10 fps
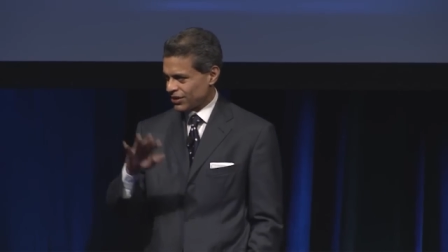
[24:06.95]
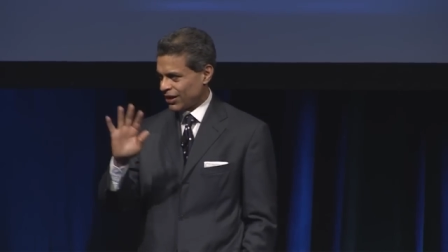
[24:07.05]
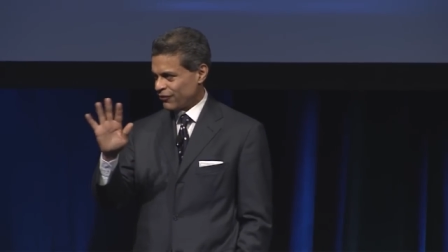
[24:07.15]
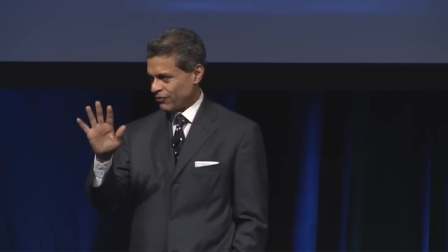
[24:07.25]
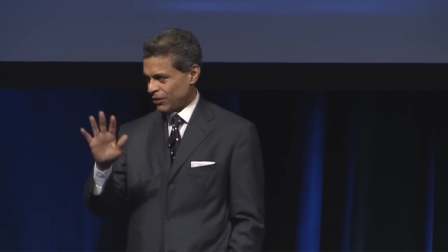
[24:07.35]

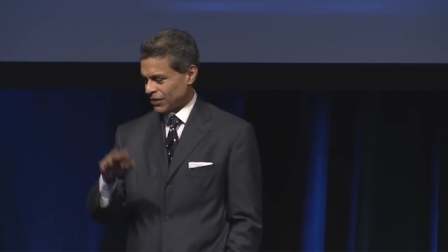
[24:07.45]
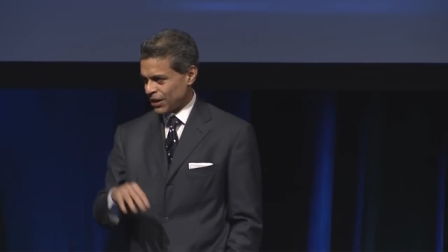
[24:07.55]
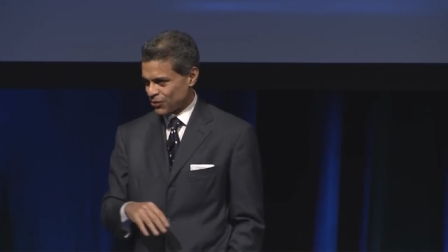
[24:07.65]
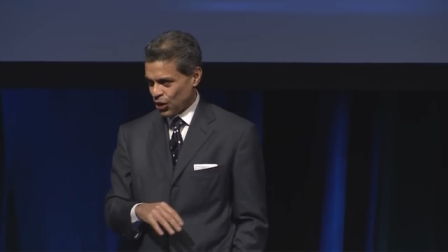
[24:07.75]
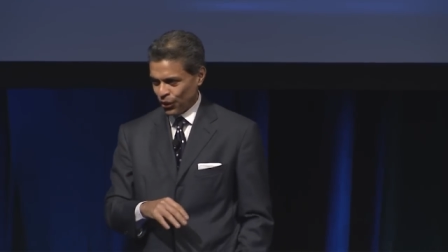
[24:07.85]

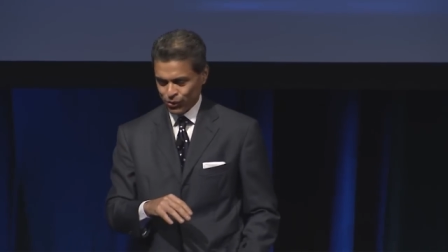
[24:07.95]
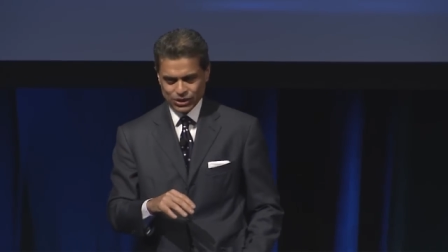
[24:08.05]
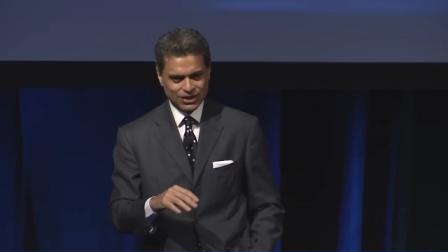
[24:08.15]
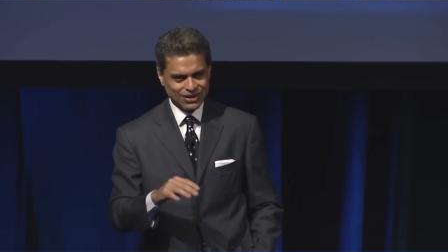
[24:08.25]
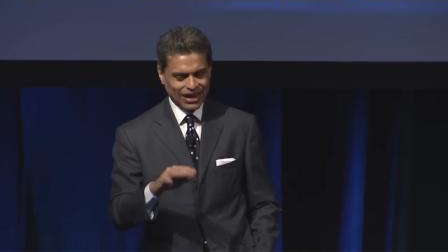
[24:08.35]
I'm going with
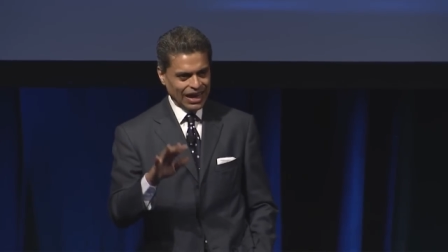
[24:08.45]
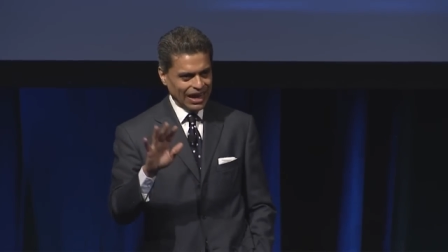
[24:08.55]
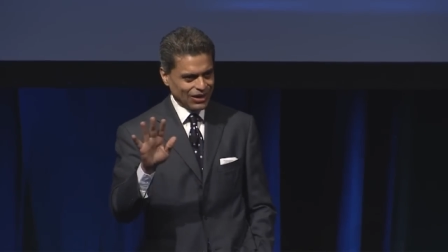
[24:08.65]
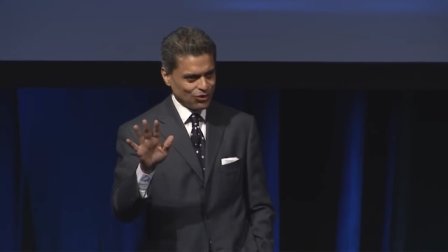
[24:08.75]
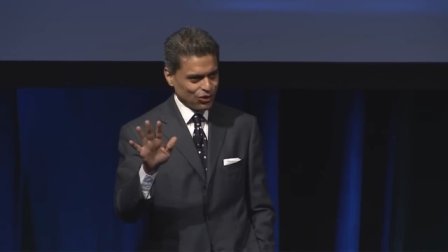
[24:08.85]
it.
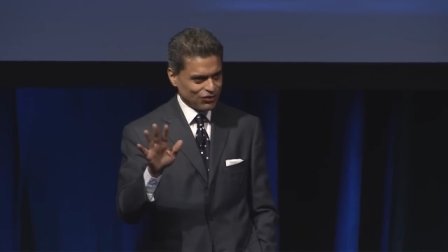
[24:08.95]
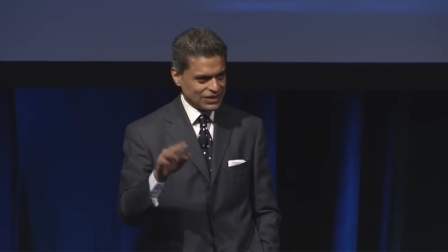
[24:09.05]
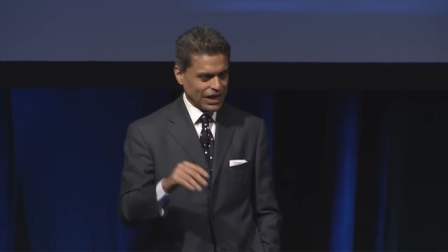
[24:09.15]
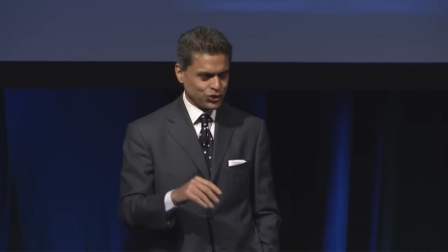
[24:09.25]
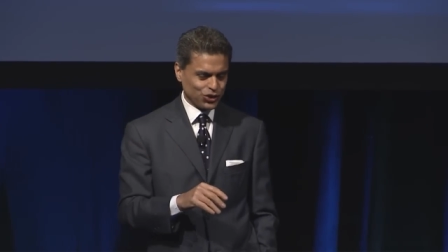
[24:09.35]
I don't know if it's
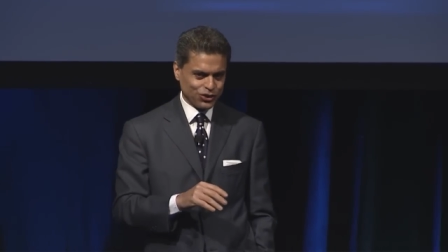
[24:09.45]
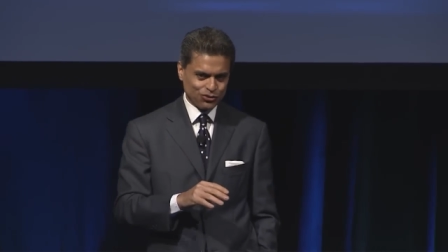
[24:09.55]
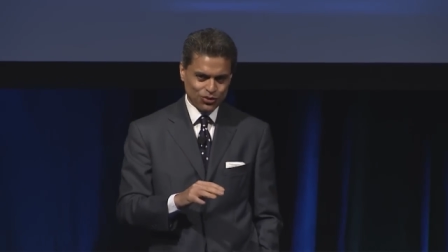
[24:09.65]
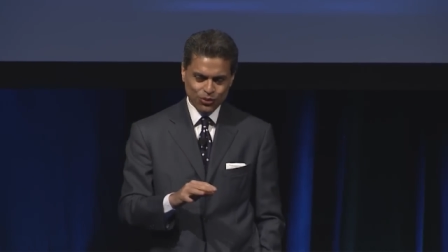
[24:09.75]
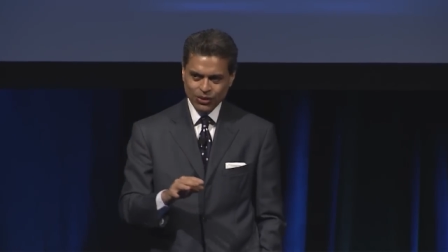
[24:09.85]
actually
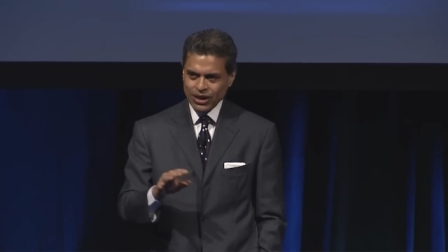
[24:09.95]
true.